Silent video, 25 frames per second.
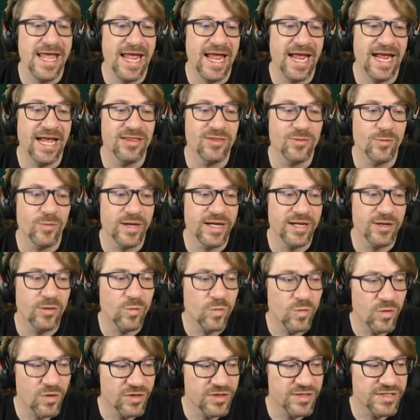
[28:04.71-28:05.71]
And the way it
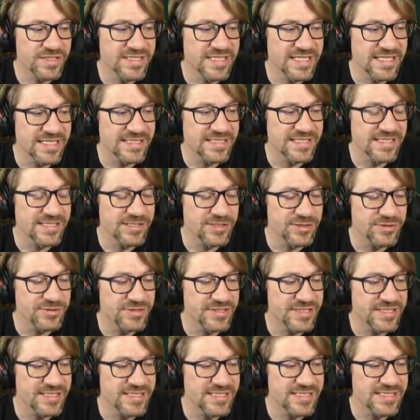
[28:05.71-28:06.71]
works is it
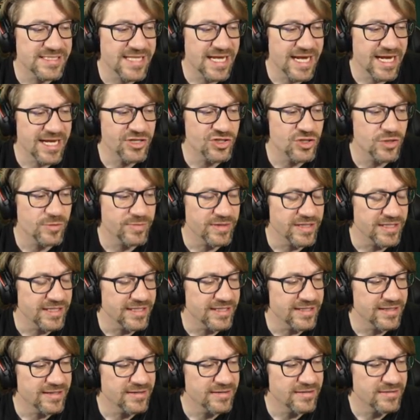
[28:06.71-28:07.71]
uses HOP,
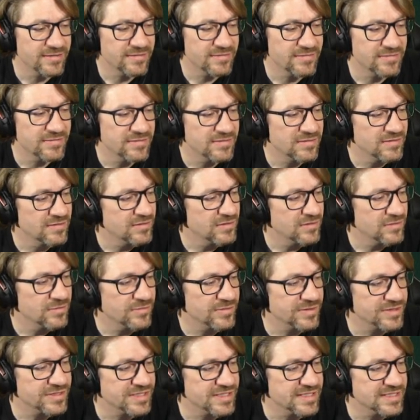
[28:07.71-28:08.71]

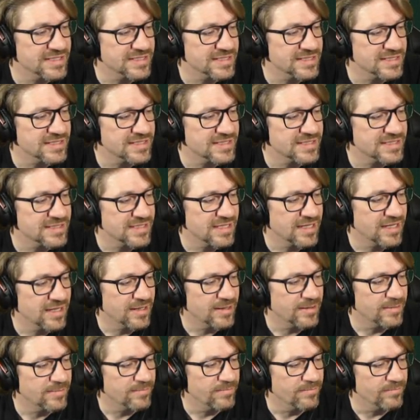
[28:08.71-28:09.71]
which is
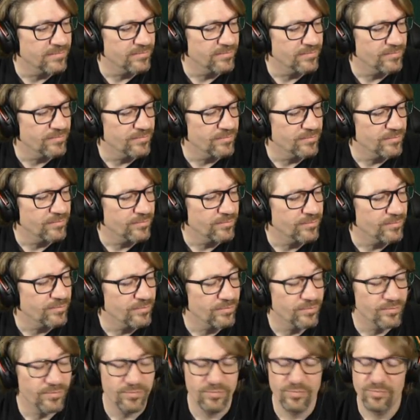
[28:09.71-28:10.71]
um,
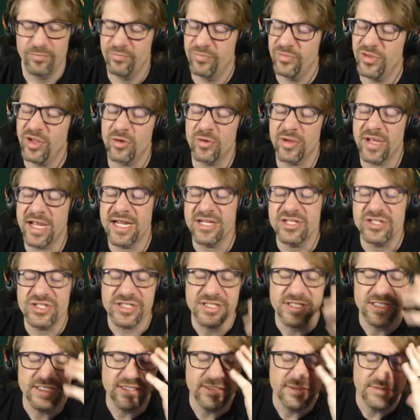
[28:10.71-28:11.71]
no
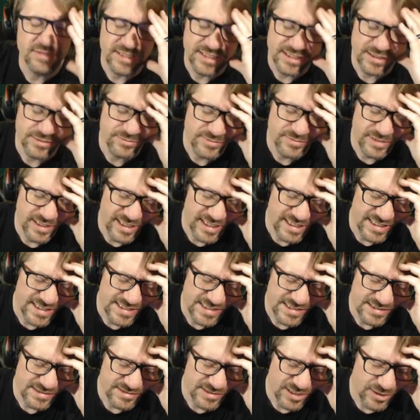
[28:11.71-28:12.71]

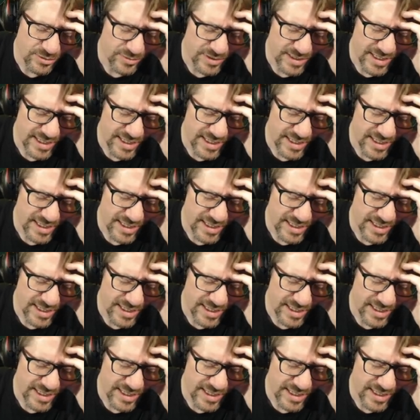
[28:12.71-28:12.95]
HMA no.